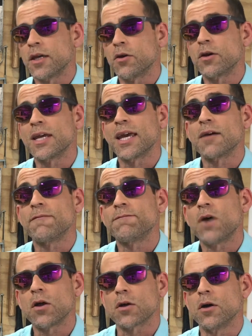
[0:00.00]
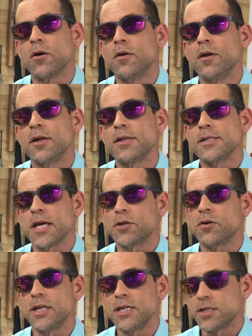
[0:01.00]
you're going to get a fault code
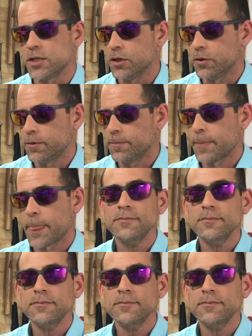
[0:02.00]
sent to your ECU.